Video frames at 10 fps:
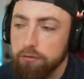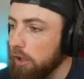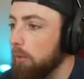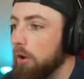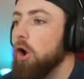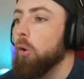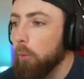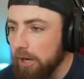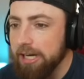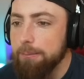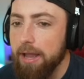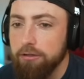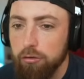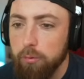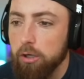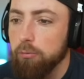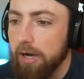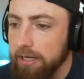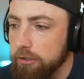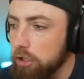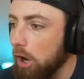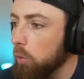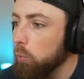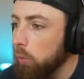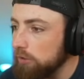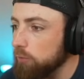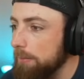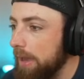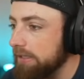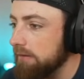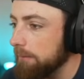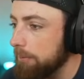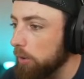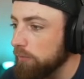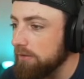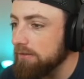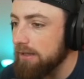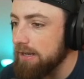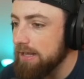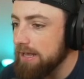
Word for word: So we need to make sure we are ready to go once we make it to the postseason.